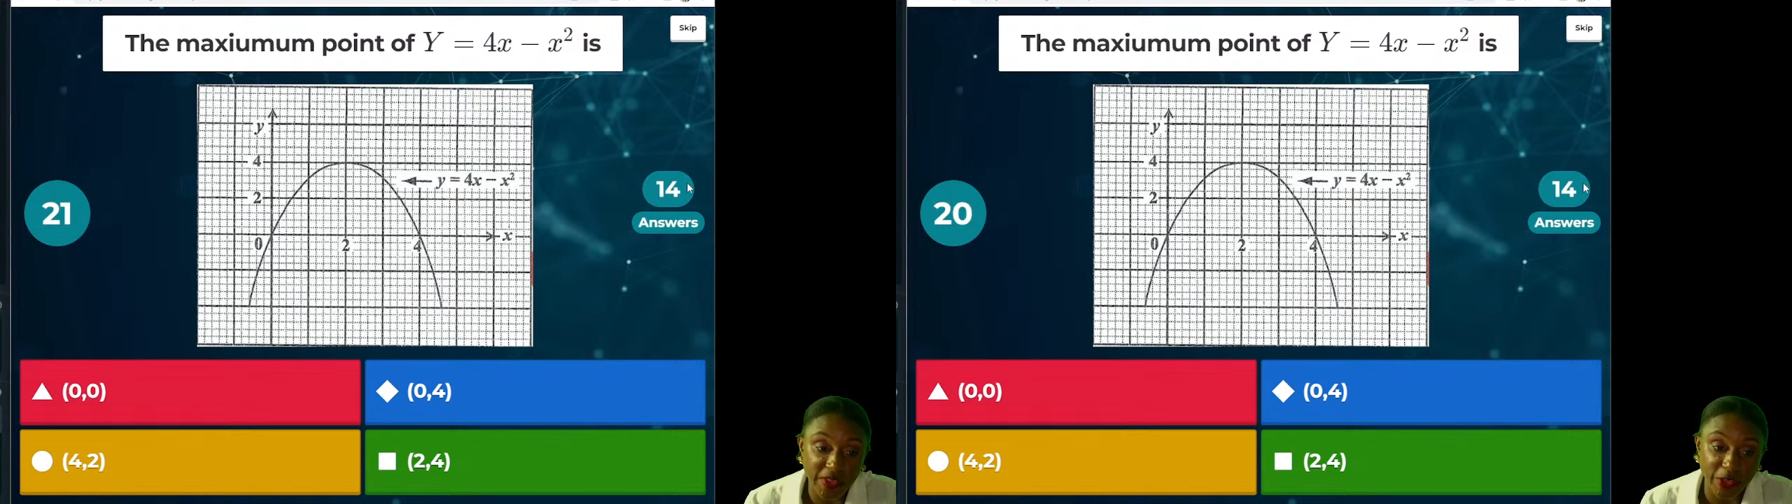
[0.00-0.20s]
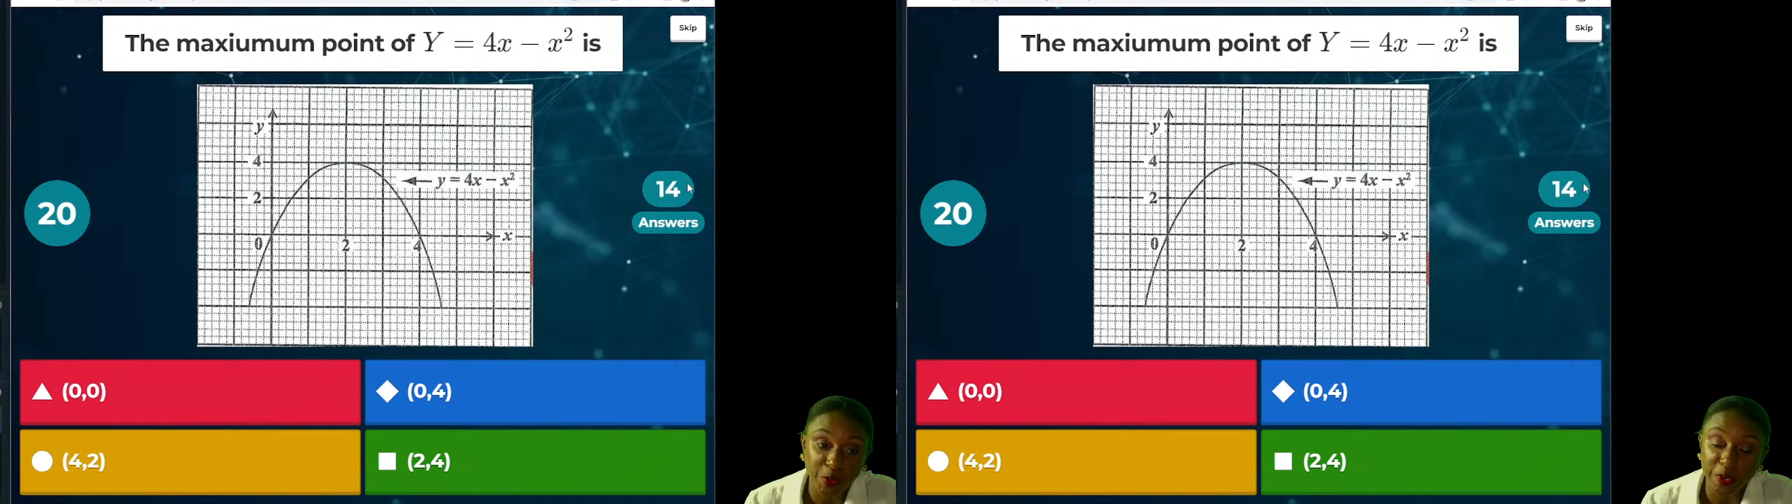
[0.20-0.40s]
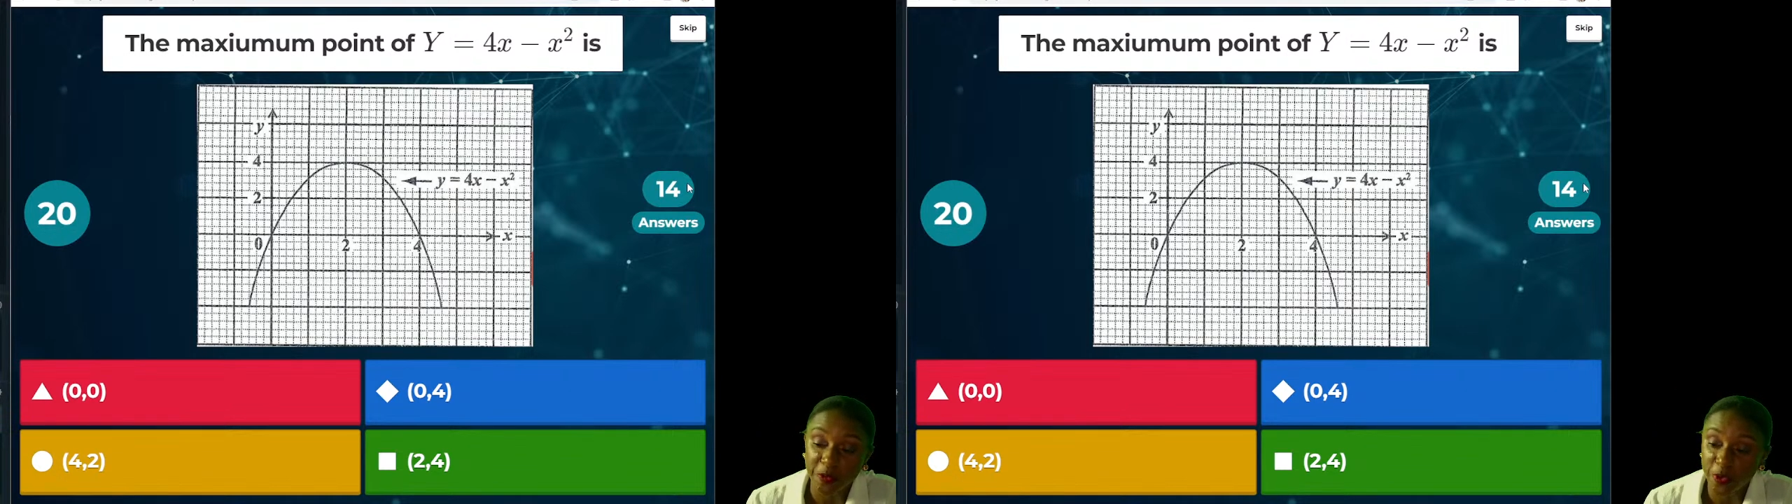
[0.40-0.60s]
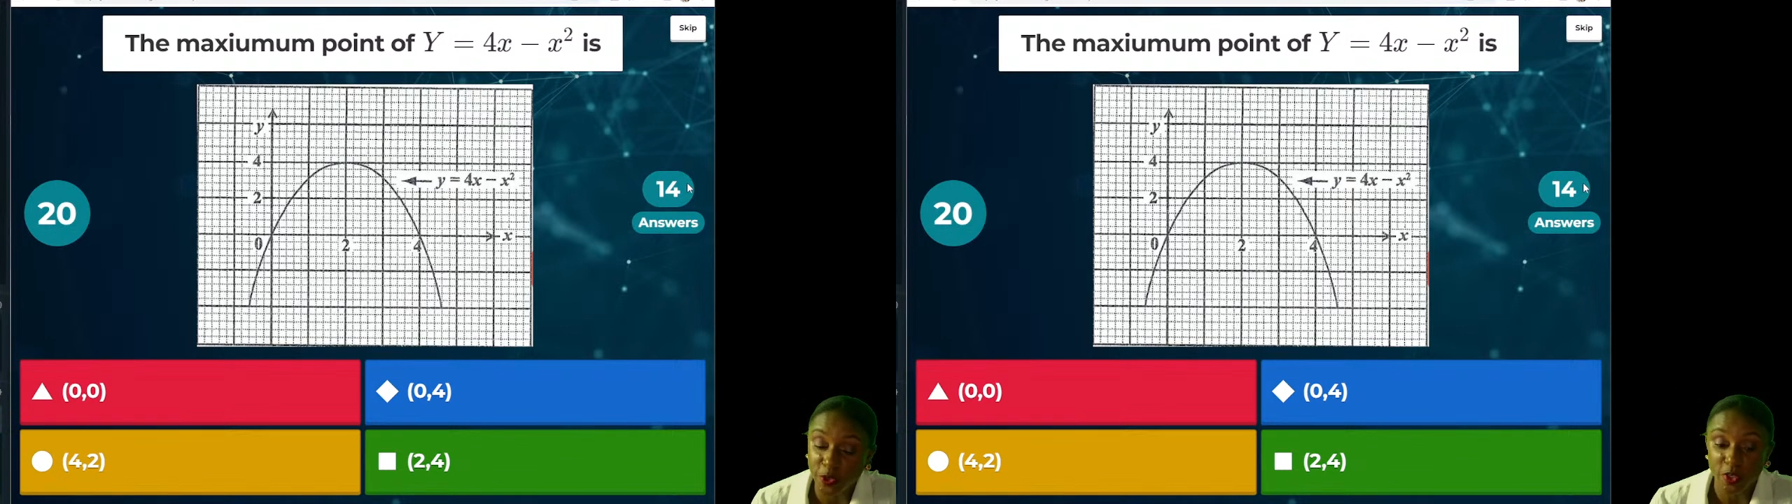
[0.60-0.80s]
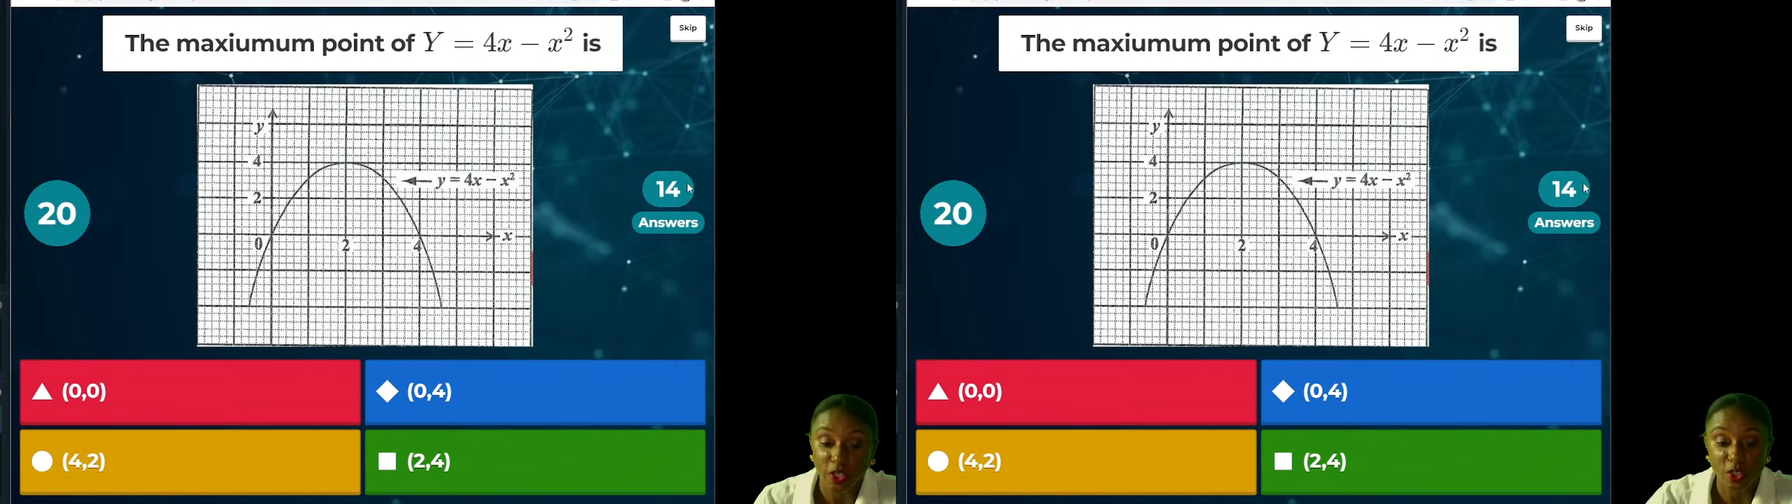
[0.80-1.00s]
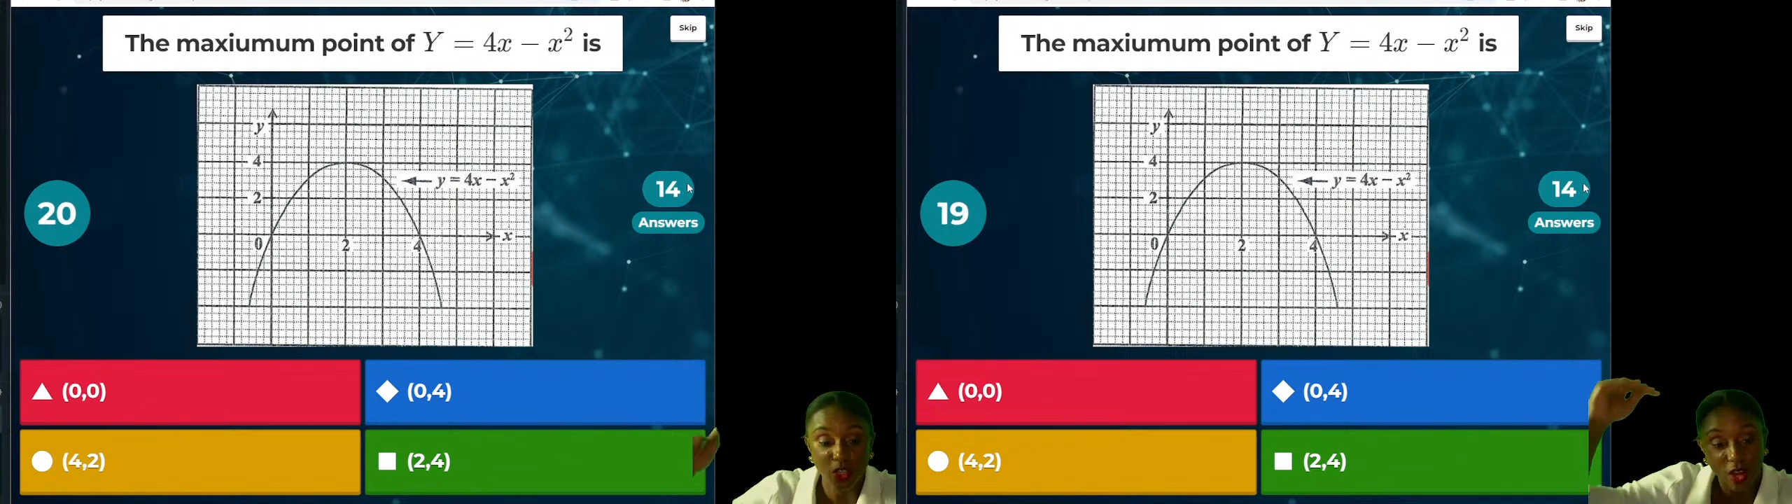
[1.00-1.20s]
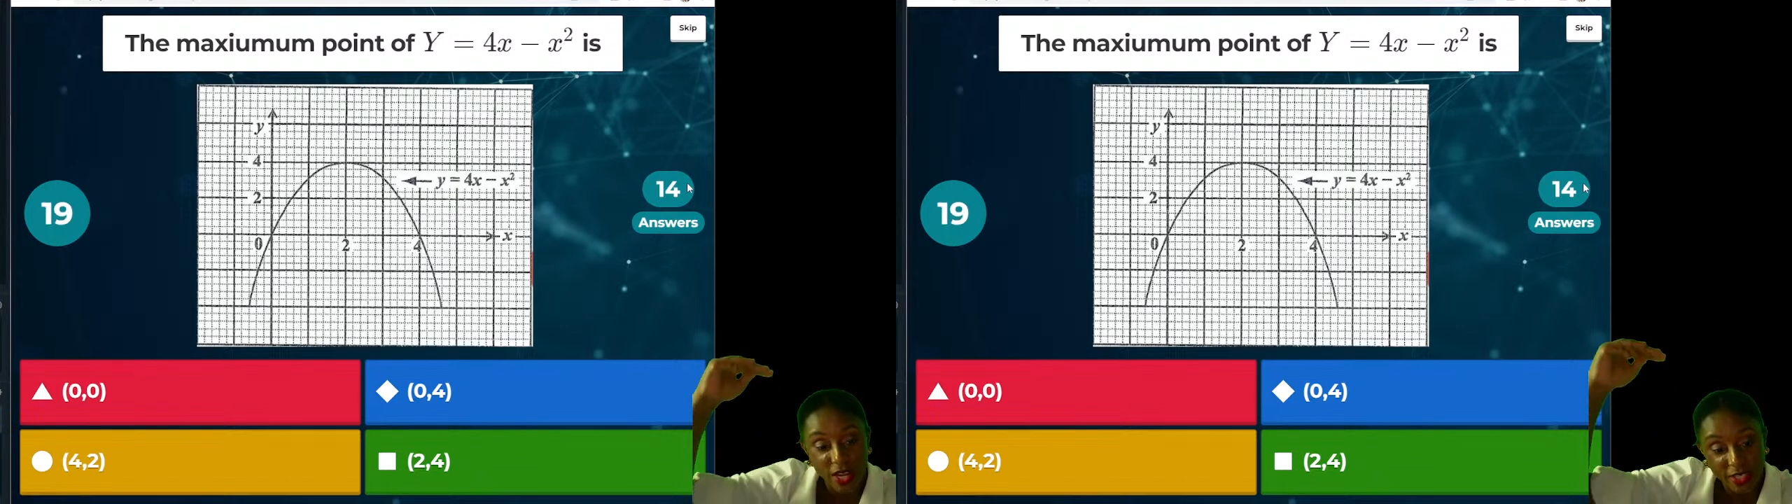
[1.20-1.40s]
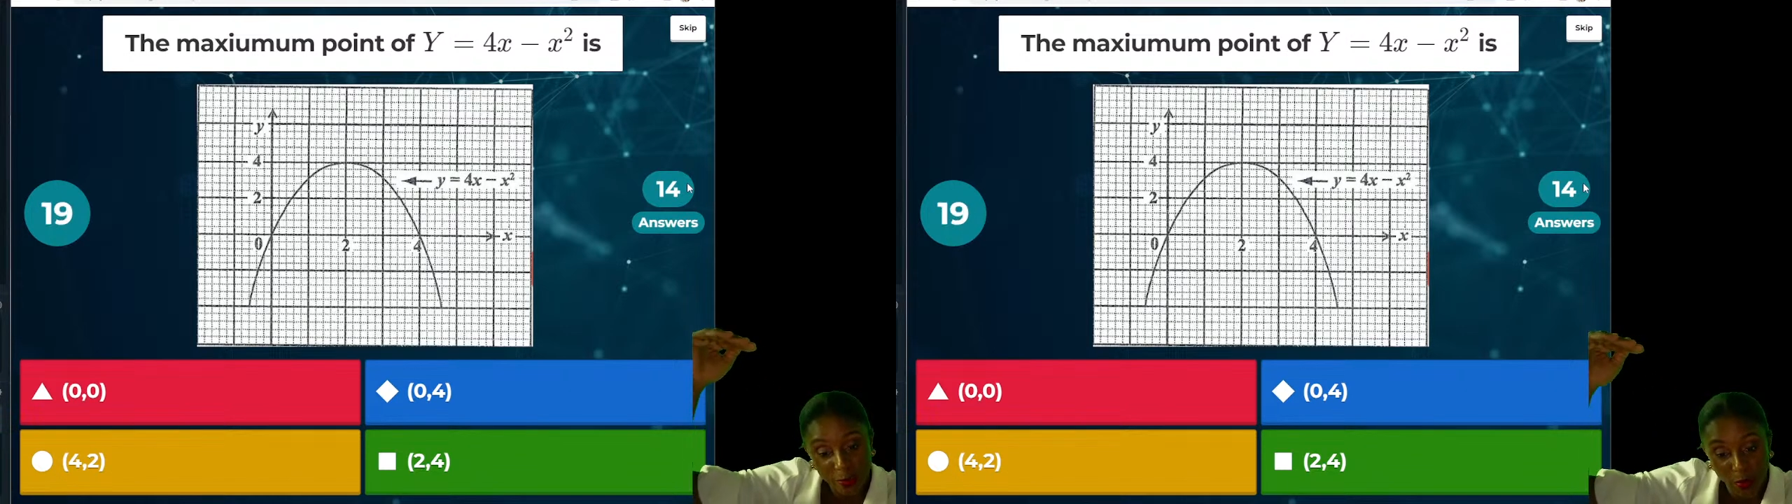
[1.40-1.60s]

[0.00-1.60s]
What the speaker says: that will refer to the tallest